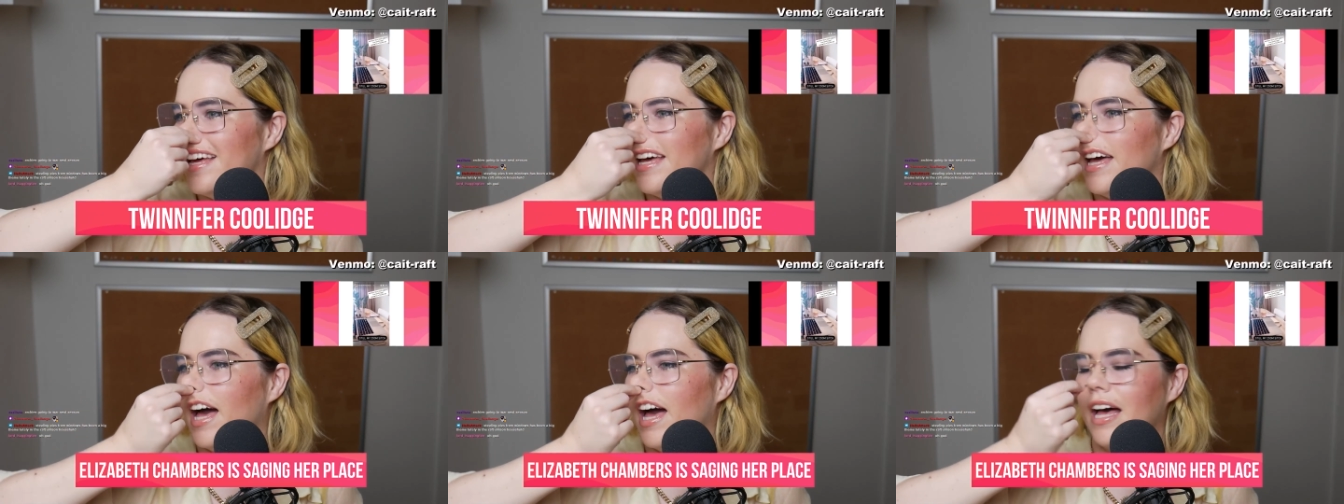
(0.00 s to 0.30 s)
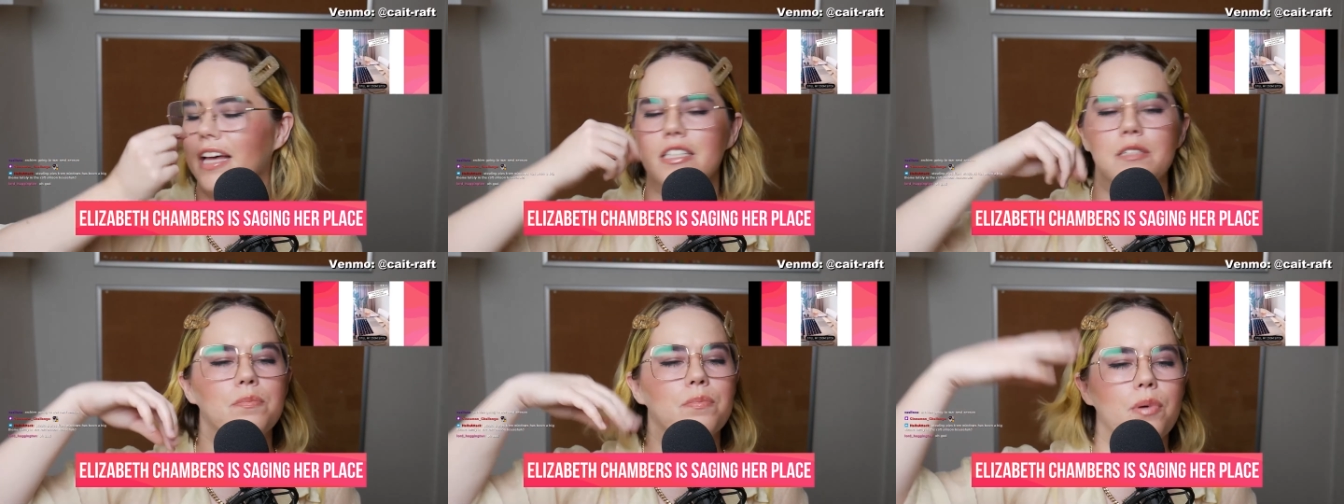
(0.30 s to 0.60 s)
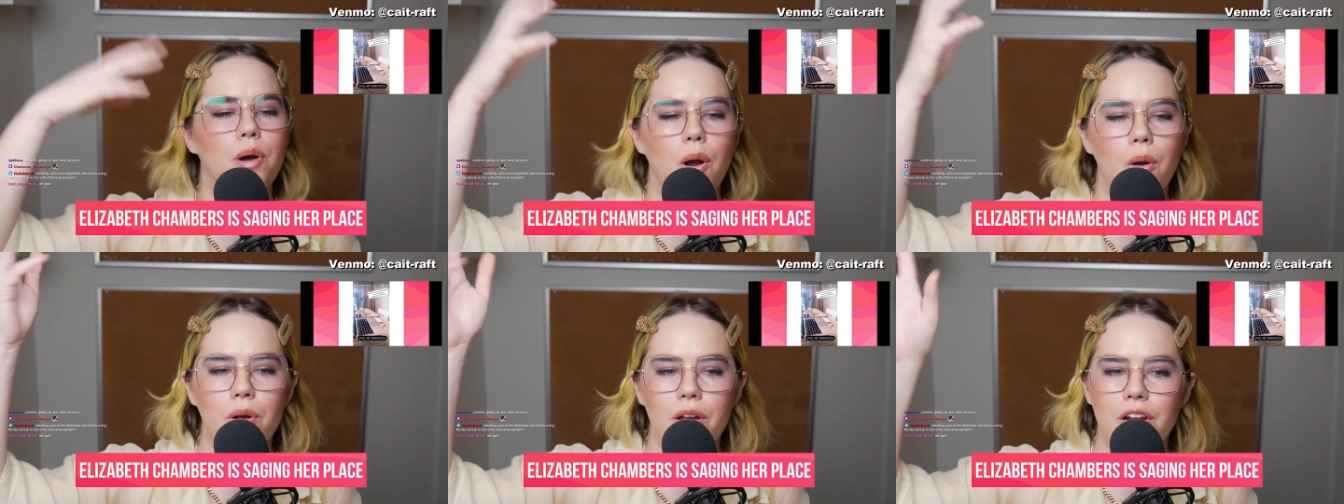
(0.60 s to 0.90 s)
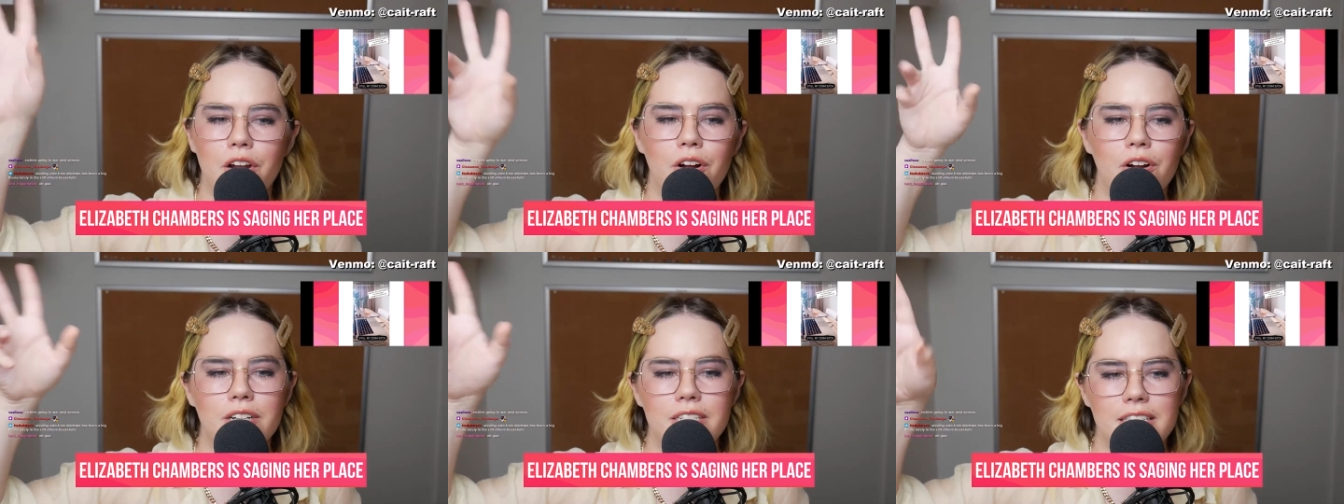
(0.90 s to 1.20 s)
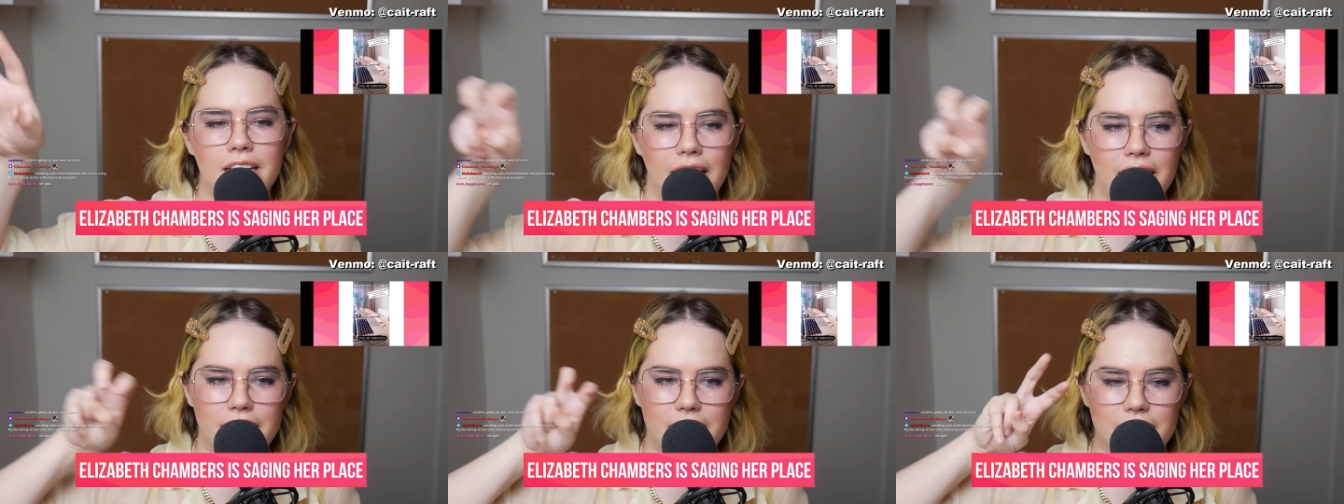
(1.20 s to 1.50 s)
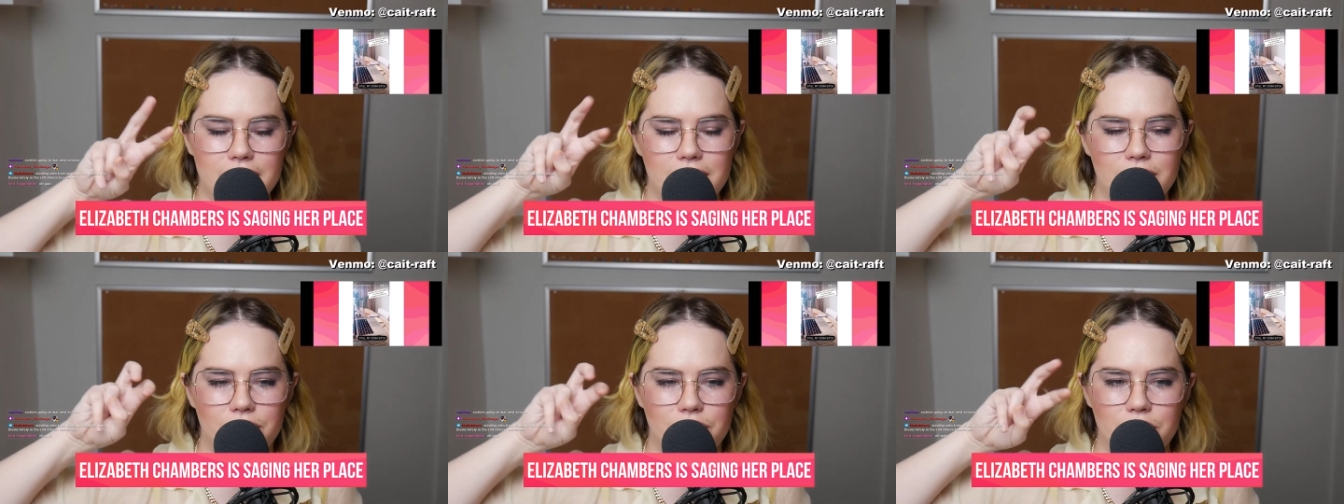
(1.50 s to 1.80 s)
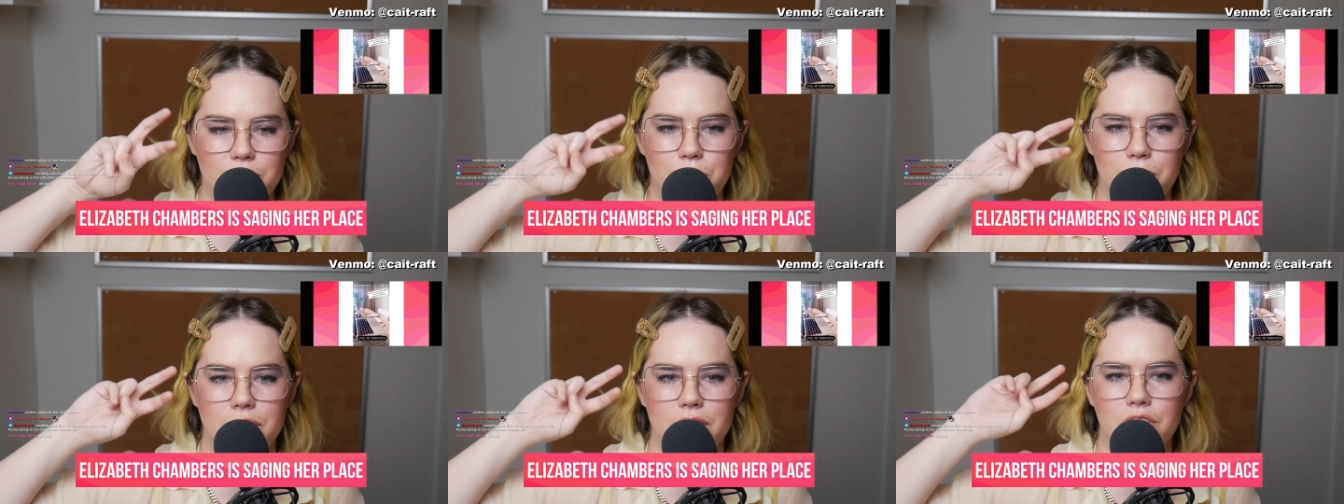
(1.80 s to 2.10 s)
has broken her silence, so to
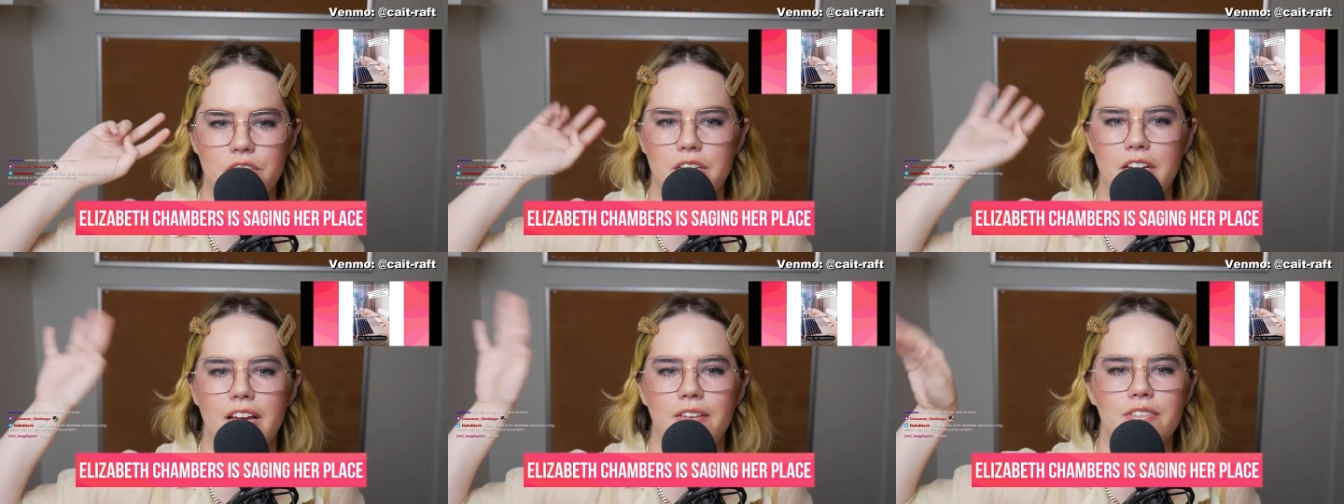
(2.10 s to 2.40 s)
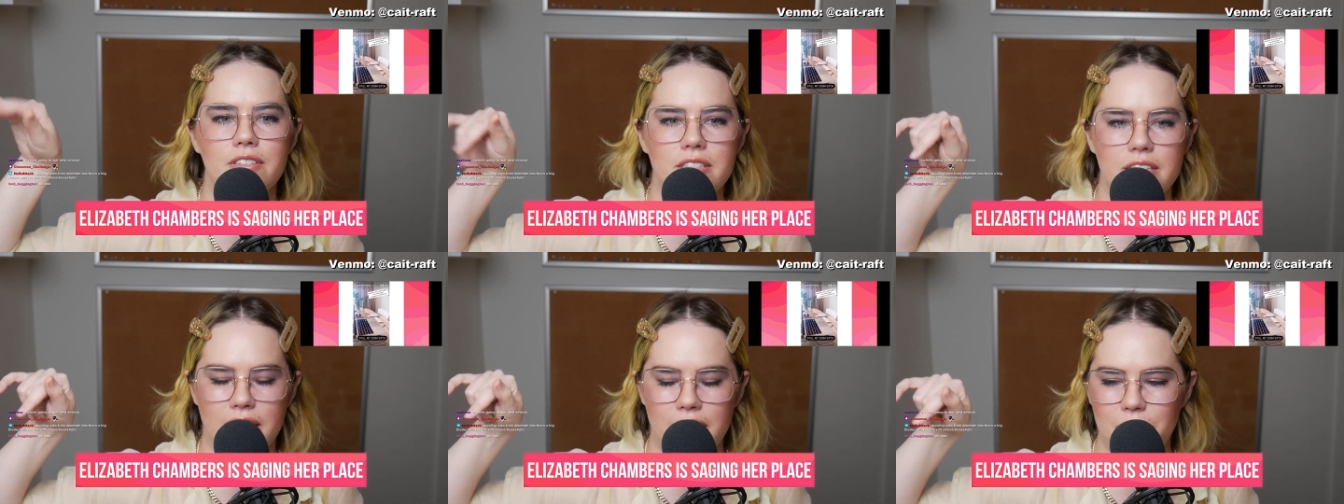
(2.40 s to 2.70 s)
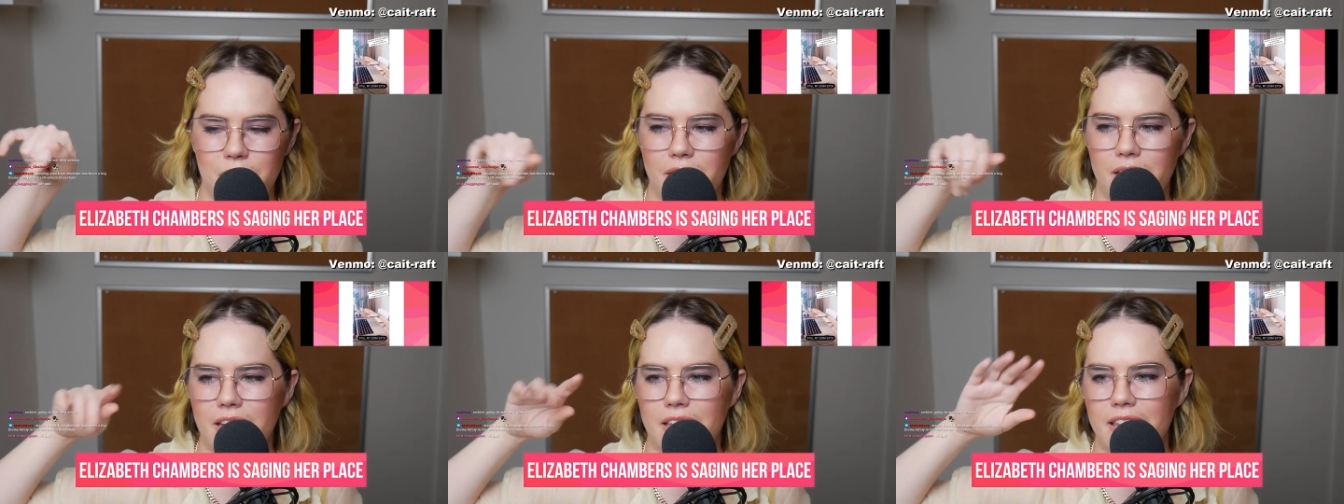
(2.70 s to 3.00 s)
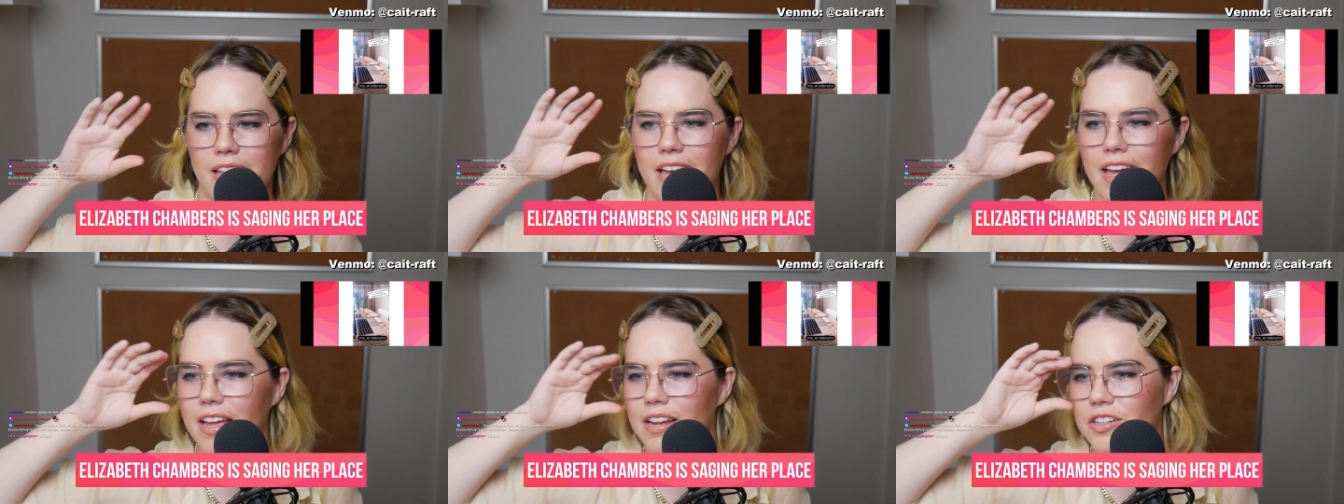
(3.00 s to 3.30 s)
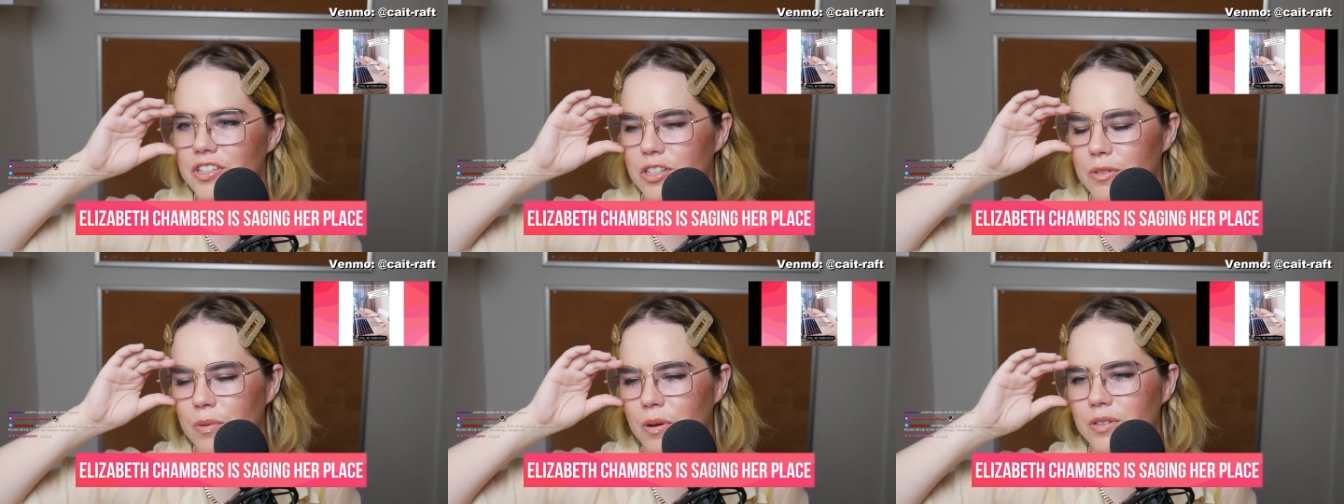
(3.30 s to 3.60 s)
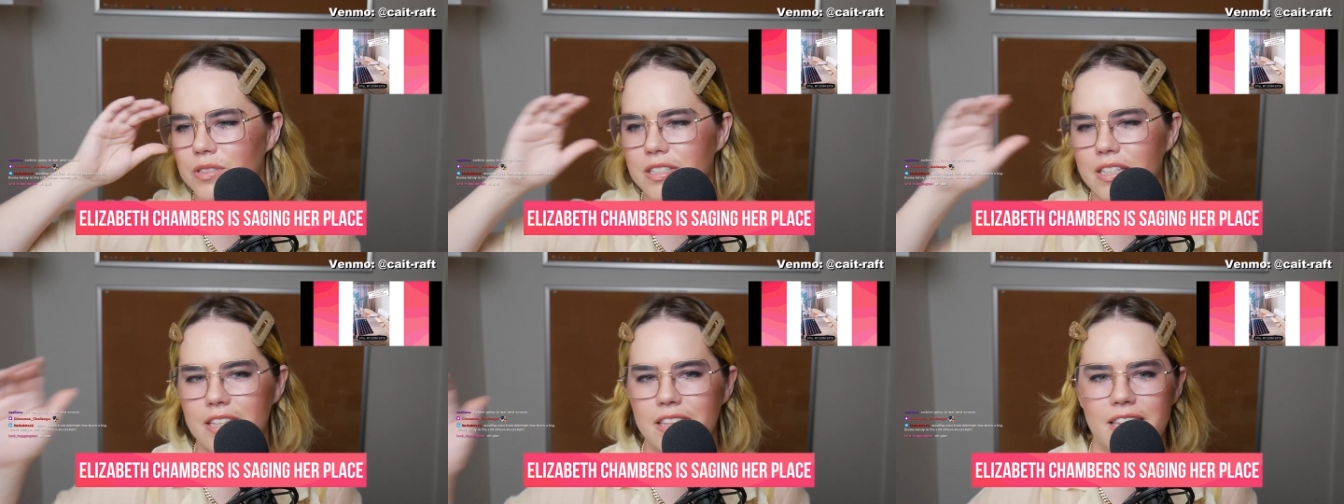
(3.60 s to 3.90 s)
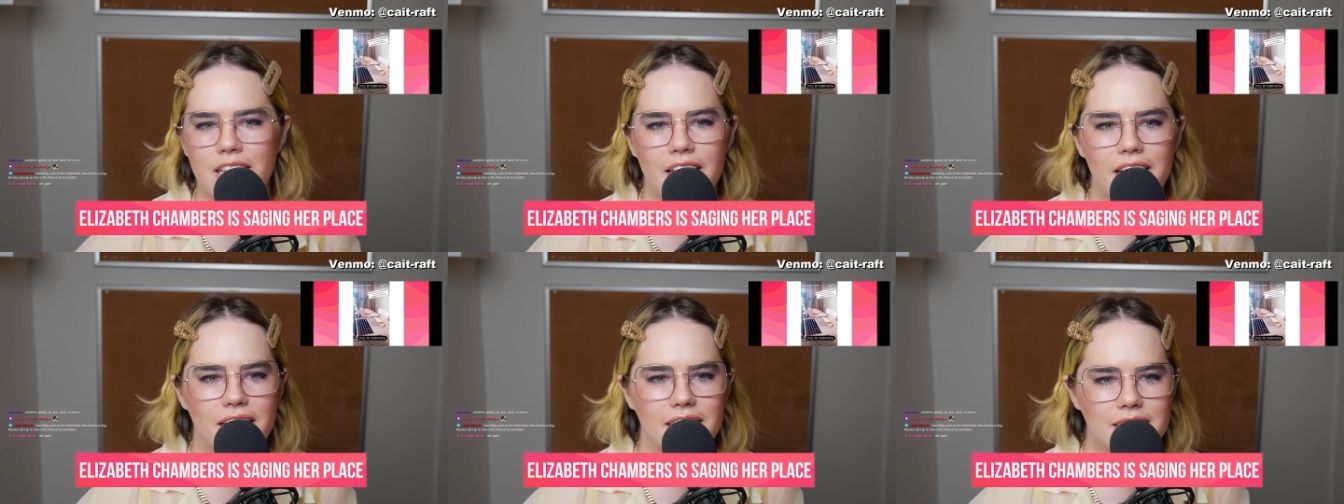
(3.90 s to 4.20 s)
speak. She gave a statement and then she posted
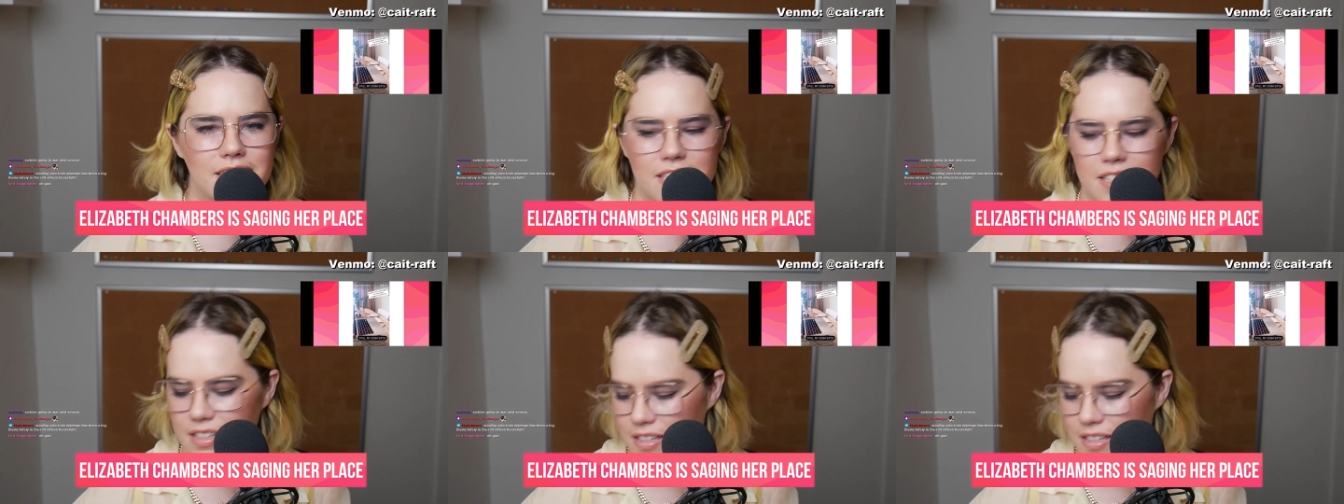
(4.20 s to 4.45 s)
this,